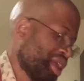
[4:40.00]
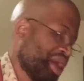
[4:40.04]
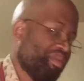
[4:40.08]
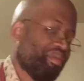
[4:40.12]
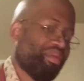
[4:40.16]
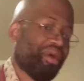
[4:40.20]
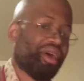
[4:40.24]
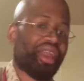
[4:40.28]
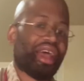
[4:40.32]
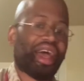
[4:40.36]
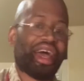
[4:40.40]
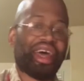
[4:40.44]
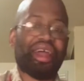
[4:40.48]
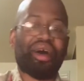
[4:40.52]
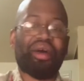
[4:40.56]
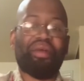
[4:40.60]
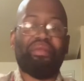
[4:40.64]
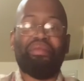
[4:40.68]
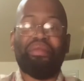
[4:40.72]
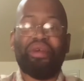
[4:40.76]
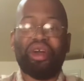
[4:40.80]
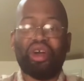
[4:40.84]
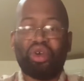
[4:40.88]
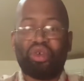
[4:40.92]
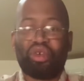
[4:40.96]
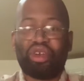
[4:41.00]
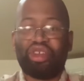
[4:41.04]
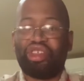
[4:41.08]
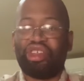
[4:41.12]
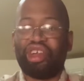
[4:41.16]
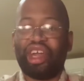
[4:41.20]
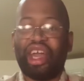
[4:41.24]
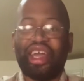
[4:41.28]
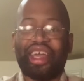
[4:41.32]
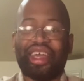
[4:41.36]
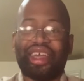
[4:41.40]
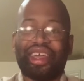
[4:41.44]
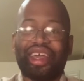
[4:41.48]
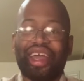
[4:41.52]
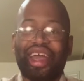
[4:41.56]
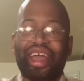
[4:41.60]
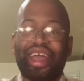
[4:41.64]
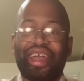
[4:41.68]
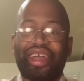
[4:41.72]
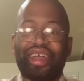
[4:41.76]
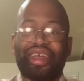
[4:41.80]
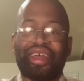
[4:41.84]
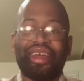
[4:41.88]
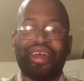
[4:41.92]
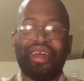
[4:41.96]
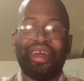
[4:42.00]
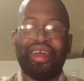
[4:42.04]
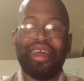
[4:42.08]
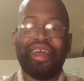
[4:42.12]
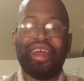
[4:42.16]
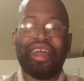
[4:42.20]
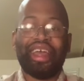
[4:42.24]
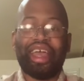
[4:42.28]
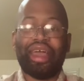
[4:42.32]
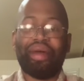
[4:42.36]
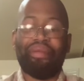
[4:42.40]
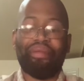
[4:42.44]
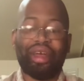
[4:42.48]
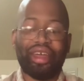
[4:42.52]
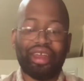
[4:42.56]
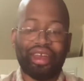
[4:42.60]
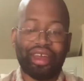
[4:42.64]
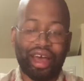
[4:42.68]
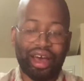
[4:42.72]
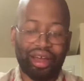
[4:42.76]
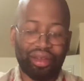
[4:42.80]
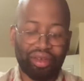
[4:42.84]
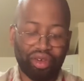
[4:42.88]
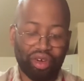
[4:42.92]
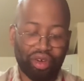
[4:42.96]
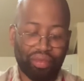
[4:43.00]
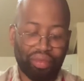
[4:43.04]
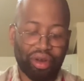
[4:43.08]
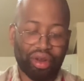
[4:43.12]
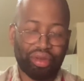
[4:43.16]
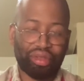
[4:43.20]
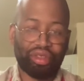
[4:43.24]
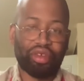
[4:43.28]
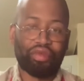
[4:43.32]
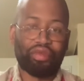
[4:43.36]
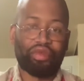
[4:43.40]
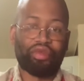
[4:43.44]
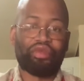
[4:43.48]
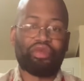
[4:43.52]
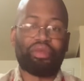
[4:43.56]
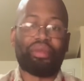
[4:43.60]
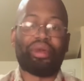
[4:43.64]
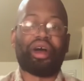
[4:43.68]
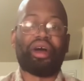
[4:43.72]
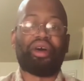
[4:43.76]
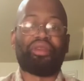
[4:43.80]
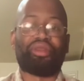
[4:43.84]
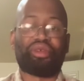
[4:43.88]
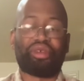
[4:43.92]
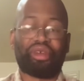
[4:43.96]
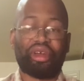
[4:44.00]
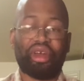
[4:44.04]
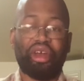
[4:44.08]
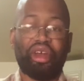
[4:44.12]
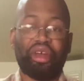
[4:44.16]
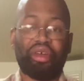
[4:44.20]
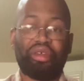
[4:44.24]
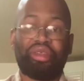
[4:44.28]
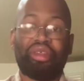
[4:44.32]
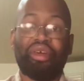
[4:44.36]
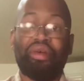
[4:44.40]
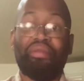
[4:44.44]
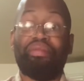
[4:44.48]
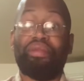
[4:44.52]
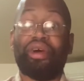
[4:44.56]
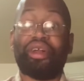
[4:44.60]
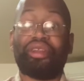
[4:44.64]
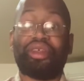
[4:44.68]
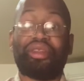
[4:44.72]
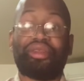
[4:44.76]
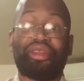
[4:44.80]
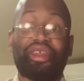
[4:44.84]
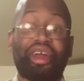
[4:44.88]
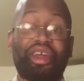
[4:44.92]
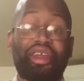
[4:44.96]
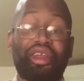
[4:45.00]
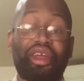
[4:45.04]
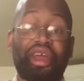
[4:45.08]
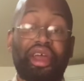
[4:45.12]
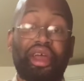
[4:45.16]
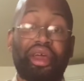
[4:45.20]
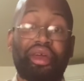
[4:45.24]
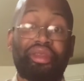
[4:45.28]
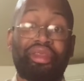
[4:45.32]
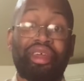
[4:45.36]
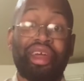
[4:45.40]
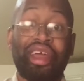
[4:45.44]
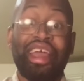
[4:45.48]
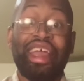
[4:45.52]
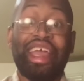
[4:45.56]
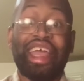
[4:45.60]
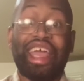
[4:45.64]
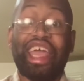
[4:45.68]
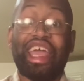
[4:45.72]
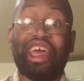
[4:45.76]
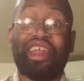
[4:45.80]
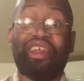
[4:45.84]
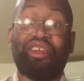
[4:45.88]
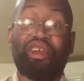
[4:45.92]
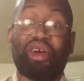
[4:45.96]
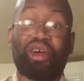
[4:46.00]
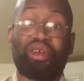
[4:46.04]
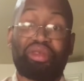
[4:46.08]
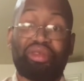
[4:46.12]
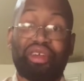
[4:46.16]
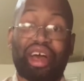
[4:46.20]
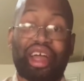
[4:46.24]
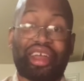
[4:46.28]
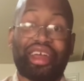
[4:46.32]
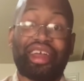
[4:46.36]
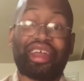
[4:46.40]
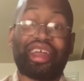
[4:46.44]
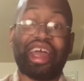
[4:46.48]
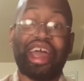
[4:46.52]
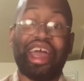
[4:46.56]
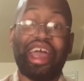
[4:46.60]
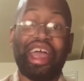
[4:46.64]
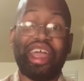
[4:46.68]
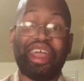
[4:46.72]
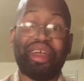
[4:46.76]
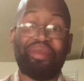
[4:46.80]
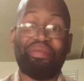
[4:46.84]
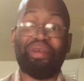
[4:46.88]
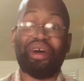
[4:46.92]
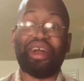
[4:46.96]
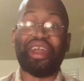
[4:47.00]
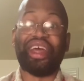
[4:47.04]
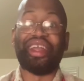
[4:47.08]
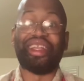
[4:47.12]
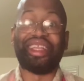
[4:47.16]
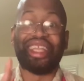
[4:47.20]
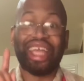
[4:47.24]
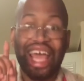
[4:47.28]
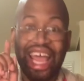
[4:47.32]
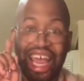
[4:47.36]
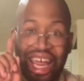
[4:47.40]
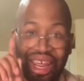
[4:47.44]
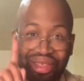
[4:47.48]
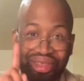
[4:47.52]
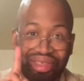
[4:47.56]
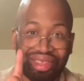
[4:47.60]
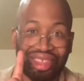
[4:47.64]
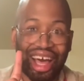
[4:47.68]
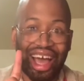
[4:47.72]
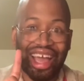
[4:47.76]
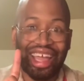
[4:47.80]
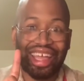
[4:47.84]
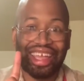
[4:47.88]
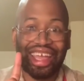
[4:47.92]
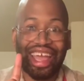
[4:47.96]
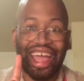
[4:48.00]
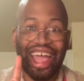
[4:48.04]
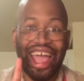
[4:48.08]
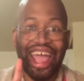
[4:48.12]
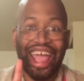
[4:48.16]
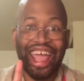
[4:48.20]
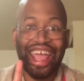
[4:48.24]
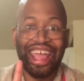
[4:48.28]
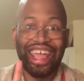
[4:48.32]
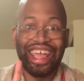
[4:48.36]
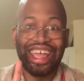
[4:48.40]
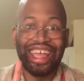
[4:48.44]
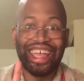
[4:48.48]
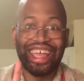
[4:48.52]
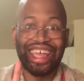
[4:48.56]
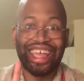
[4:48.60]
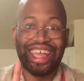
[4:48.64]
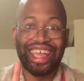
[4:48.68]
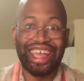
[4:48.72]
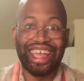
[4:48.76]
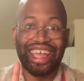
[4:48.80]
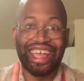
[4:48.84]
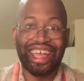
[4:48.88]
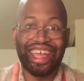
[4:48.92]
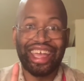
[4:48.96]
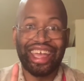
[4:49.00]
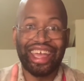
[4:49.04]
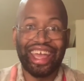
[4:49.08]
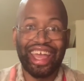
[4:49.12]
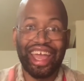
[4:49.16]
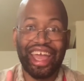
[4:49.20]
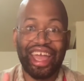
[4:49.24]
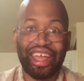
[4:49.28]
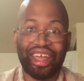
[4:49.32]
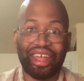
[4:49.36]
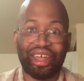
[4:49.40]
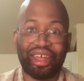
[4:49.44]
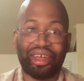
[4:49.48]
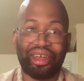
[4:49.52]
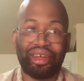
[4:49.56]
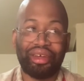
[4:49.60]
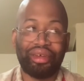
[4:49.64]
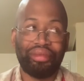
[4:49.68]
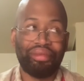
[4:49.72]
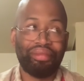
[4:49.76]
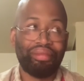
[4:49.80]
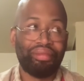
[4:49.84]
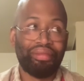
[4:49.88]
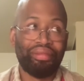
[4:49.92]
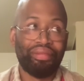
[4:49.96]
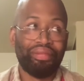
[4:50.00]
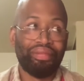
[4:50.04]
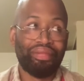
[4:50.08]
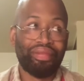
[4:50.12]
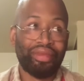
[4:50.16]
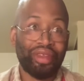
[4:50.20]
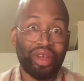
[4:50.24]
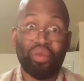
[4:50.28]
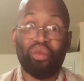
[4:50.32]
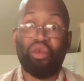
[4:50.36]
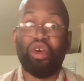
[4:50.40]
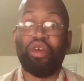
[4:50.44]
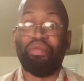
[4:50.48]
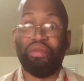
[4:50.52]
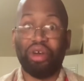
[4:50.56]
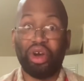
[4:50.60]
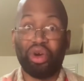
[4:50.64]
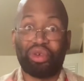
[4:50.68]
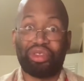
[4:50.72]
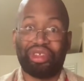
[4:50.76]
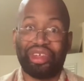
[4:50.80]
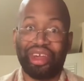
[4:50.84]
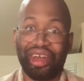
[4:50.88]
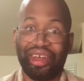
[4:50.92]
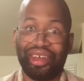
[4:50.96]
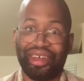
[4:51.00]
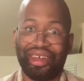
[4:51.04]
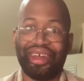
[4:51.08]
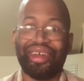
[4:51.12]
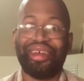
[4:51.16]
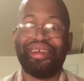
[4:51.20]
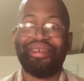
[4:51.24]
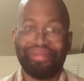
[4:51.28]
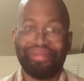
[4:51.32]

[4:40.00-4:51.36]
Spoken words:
banana milkshake cake. It may not look much different from my other cakes, but the thing is, it looks like a cake, but it tastes like a cake with milkshake.